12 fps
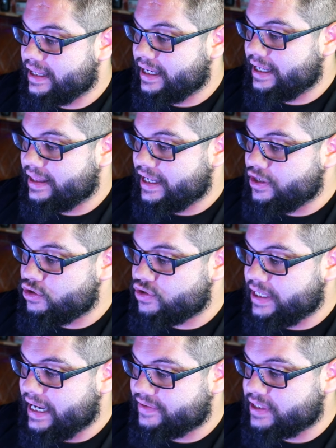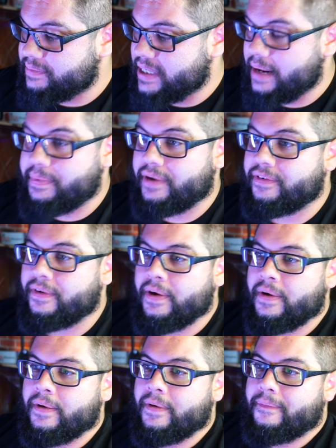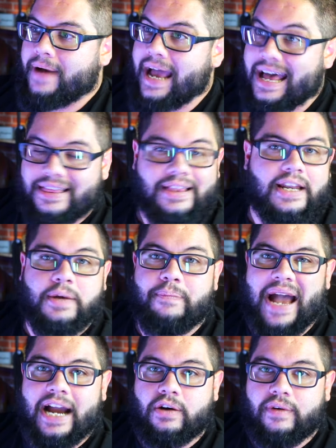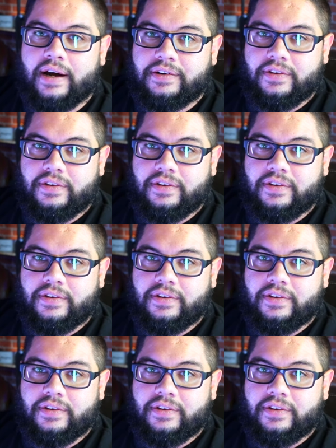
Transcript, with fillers: they, they usually have some type of athletic background.